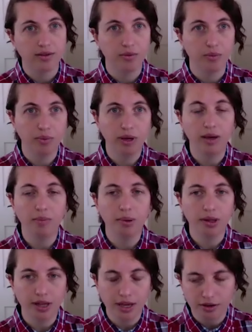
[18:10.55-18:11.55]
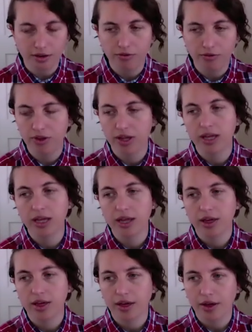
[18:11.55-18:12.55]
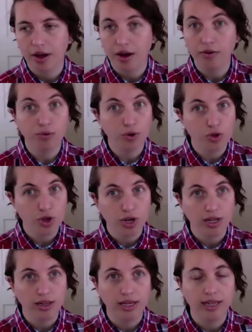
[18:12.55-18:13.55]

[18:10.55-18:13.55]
We believe, unfortunately,